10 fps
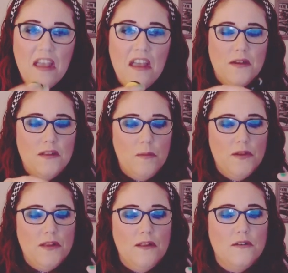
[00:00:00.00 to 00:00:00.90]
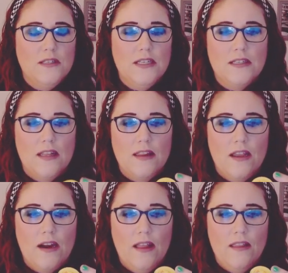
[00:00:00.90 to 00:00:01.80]
You put the little disc in
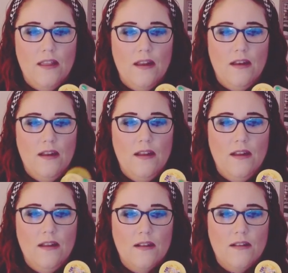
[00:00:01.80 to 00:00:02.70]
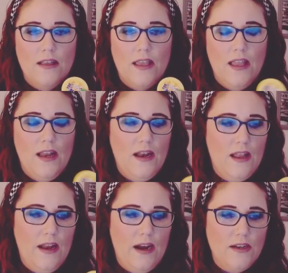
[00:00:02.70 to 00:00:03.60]
there and then click it,
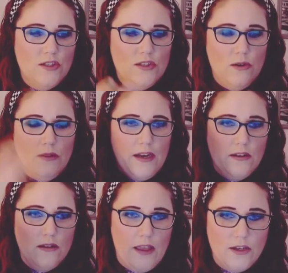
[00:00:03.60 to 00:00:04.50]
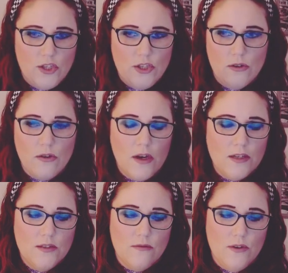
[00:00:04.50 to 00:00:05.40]
and I just don't let it like shoot
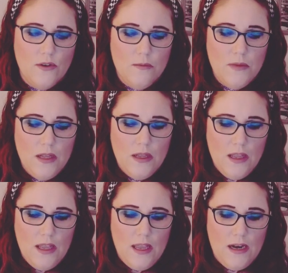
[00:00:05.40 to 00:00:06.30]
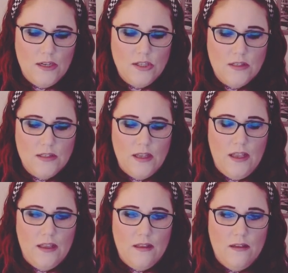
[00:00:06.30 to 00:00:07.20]
across the room, and I just
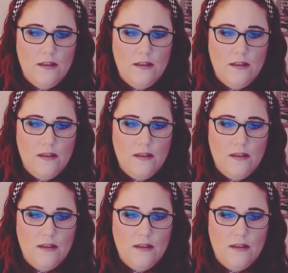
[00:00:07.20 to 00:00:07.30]
like,